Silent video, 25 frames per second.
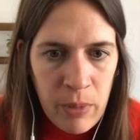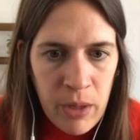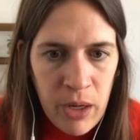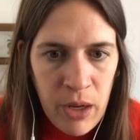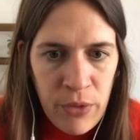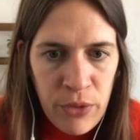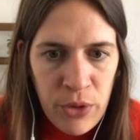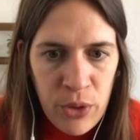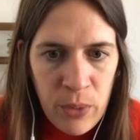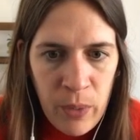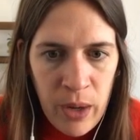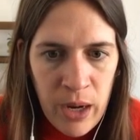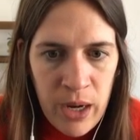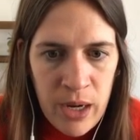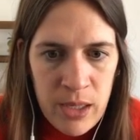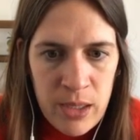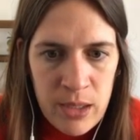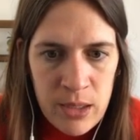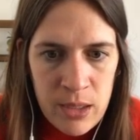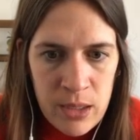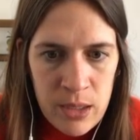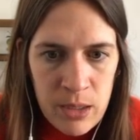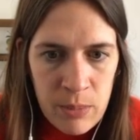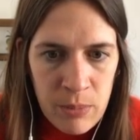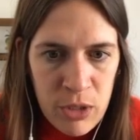But
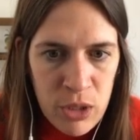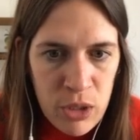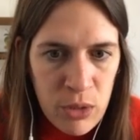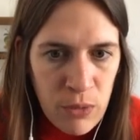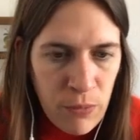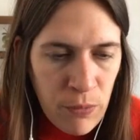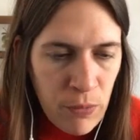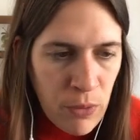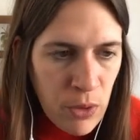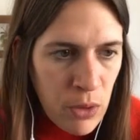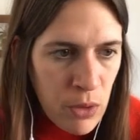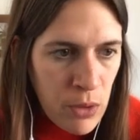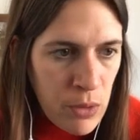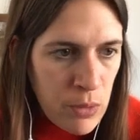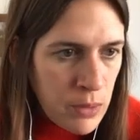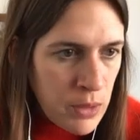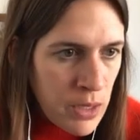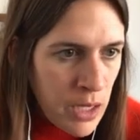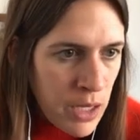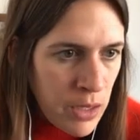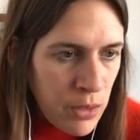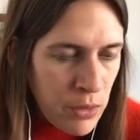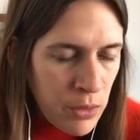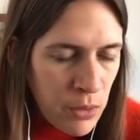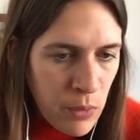otherwise, it's a bunch of photos.
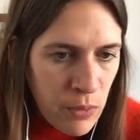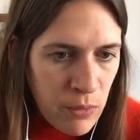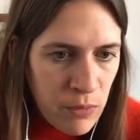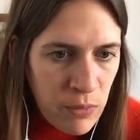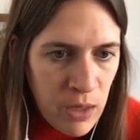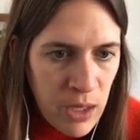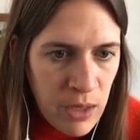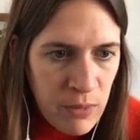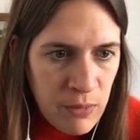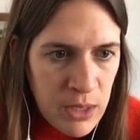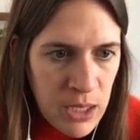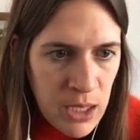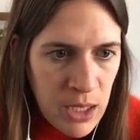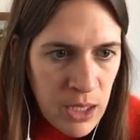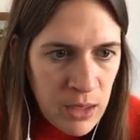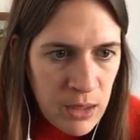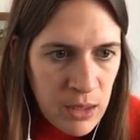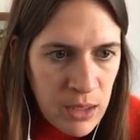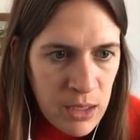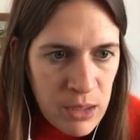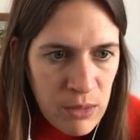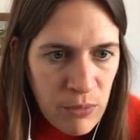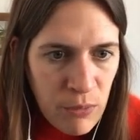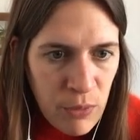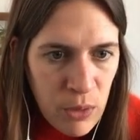I don't know if they've taken
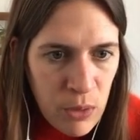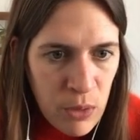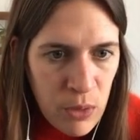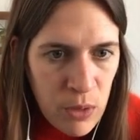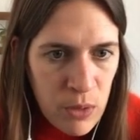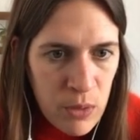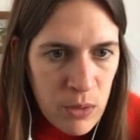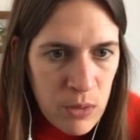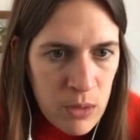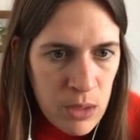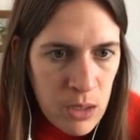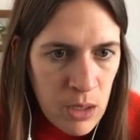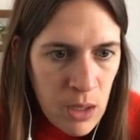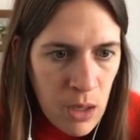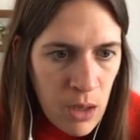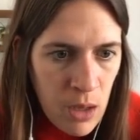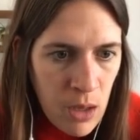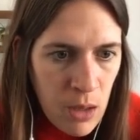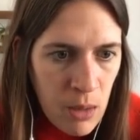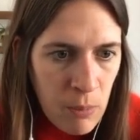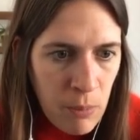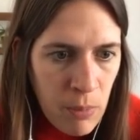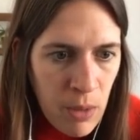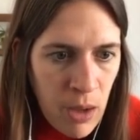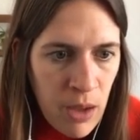these photos,
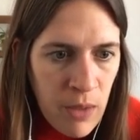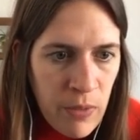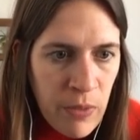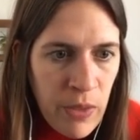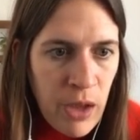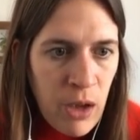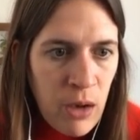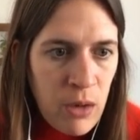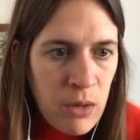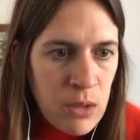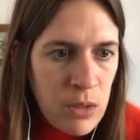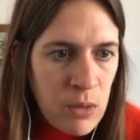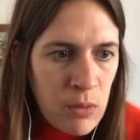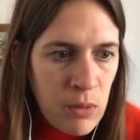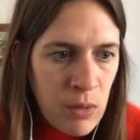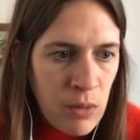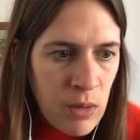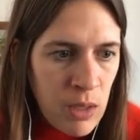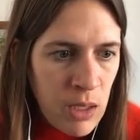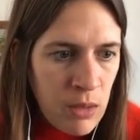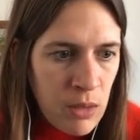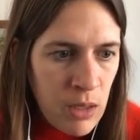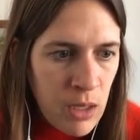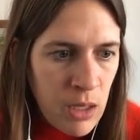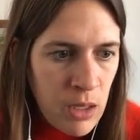but they also look
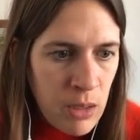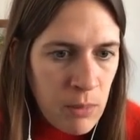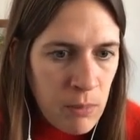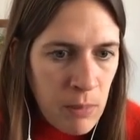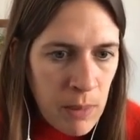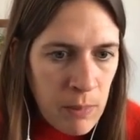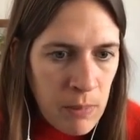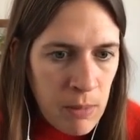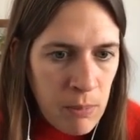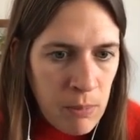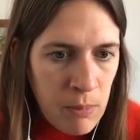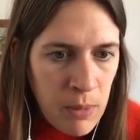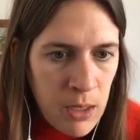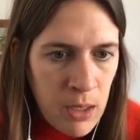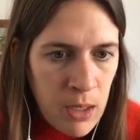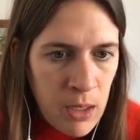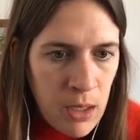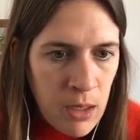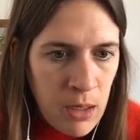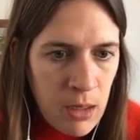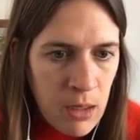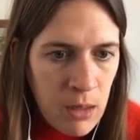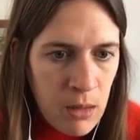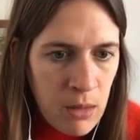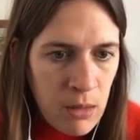like they could maybe
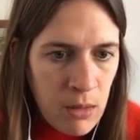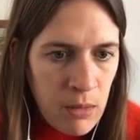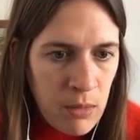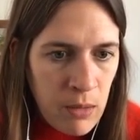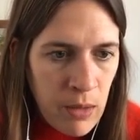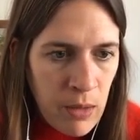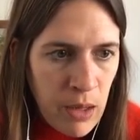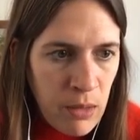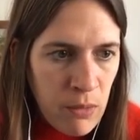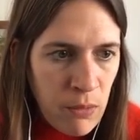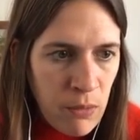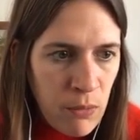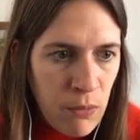be like